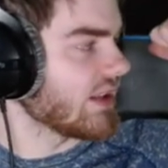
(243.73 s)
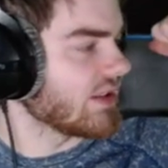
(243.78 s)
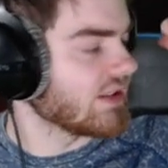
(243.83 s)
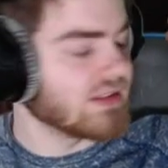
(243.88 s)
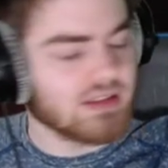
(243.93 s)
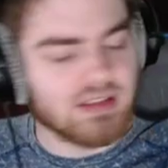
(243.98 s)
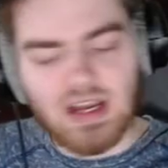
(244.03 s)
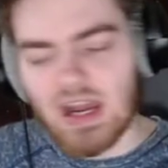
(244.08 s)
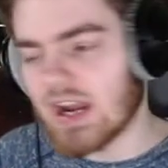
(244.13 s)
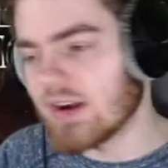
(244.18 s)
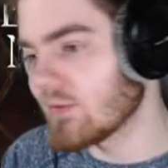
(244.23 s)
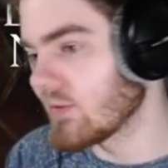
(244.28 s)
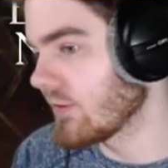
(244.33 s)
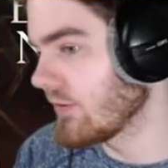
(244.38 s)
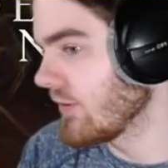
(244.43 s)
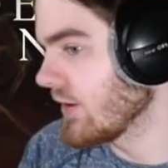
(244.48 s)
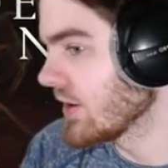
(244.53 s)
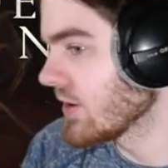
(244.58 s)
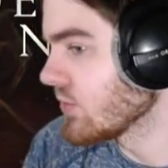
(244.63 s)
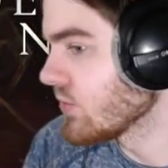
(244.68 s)
the Ivar
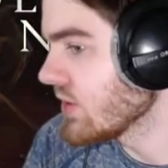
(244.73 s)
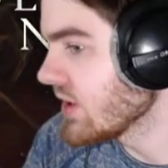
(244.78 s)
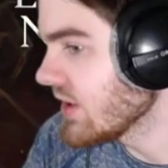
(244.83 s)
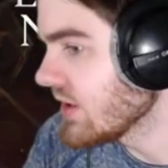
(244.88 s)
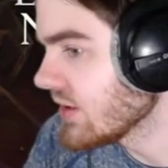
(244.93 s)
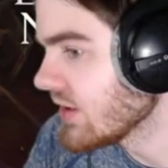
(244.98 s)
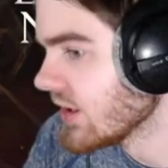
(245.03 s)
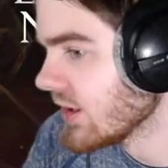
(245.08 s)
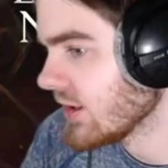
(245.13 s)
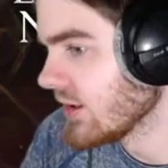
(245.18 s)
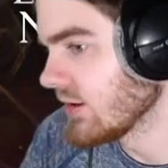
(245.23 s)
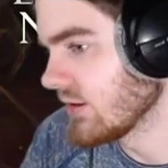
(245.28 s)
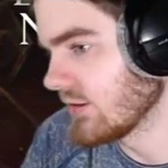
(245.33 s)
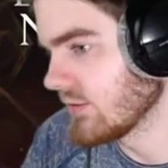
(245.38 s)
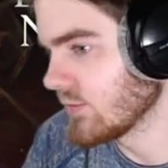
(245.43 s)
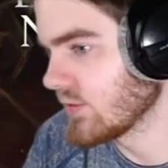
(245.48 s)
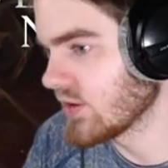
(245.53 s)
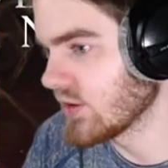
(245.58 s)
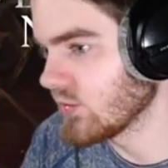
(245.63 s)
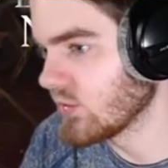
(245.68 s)
figurine
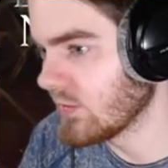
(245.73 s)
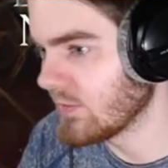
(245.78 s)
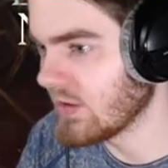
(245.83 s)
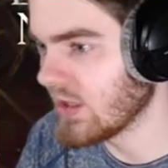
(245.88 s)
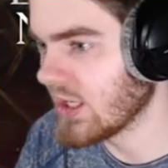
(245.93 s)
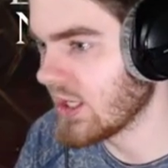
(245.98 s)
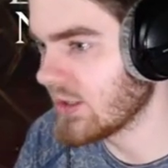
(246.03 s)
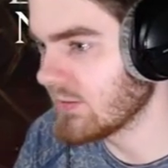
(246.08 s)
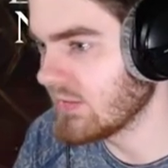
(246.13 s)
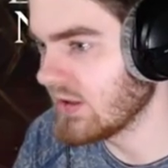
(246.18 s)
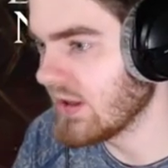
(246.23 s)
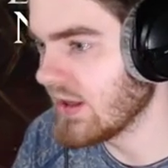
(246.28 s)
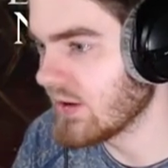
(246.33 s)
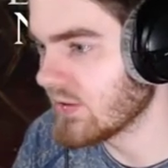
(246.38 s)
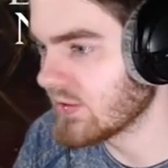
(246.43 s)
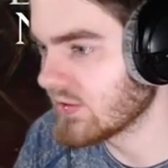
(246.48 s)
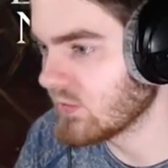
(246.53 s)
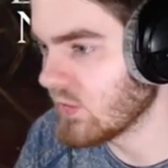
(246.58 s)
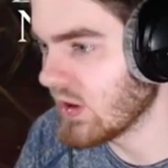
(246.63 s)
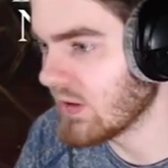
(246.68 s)
somewhere behind me there as
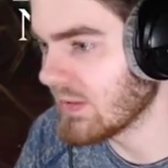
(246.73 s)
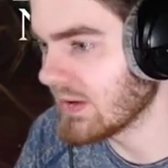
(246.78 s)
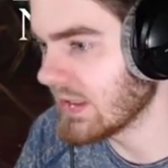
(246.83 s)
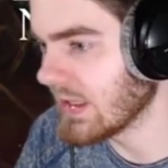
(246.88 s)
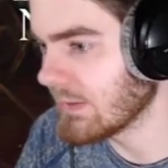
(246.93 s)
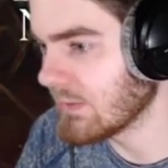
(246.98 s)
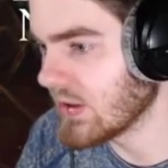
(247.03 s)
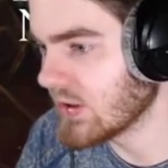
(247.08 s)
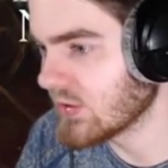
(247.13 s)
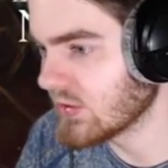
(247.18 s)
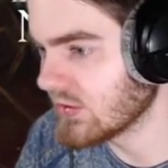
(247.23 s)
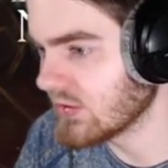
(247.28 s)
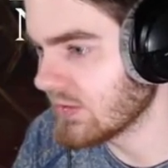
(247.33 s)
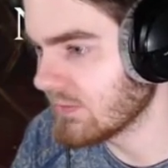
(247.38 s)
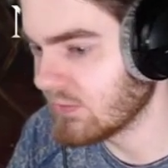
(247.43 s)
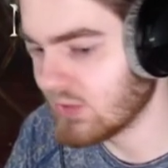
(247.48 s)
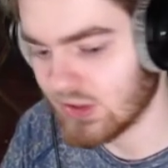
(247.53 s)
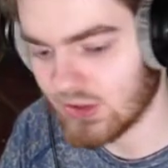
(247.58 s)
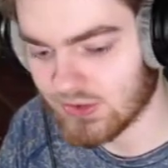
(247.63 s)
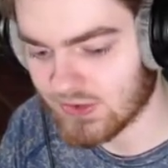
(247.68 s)
well. But like mentioned,
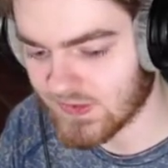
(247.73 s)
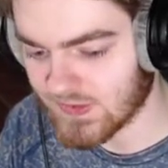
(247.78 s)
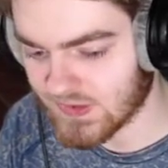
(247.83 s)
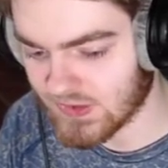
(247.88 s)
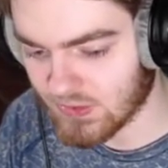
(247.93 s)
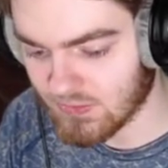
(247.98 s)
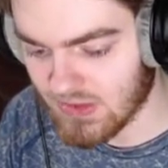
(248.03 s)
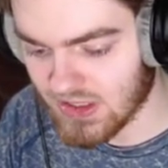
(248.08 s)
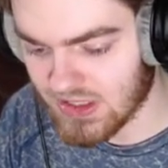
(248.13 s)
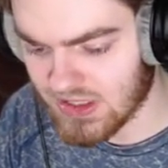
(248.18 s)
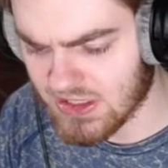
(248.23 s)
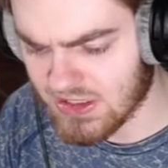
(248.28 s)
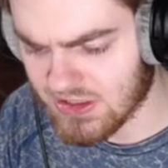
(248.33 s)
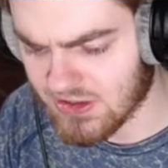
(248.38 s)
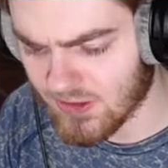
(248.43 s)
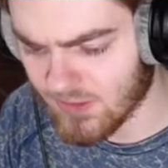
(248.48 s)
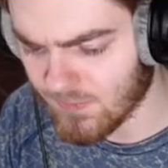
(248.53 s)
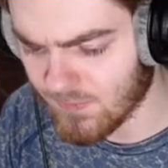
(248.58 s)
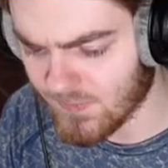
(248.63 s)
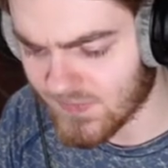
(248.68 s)
because of so many
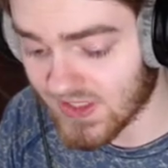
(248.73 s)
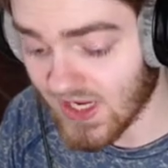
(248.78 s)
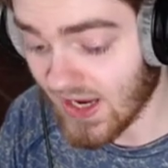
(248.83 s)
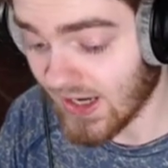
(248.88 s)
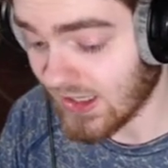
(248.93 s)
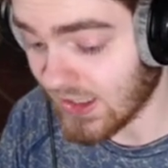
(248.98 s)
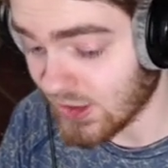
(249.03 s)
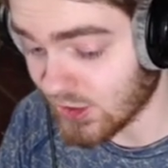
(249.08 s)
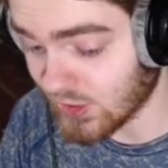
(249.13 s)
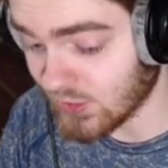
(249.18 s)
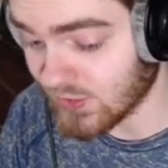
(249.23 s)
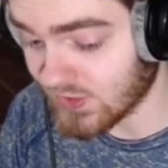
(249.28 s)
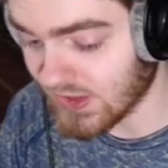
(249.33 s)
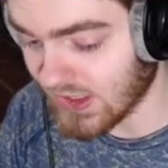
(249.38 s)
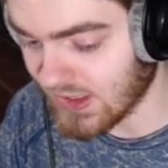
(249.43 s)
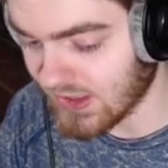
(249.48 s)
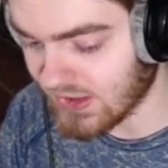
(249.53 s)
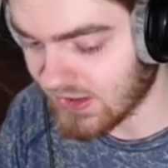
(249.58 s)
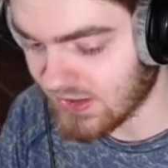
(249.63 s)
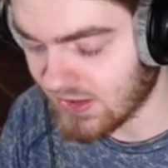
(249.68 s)
tech issues,
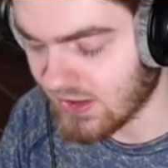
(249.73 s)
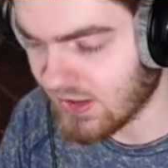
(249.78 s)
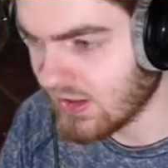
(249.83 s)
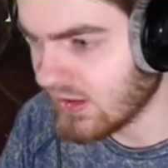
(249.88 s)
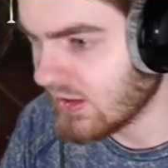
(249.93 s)
I,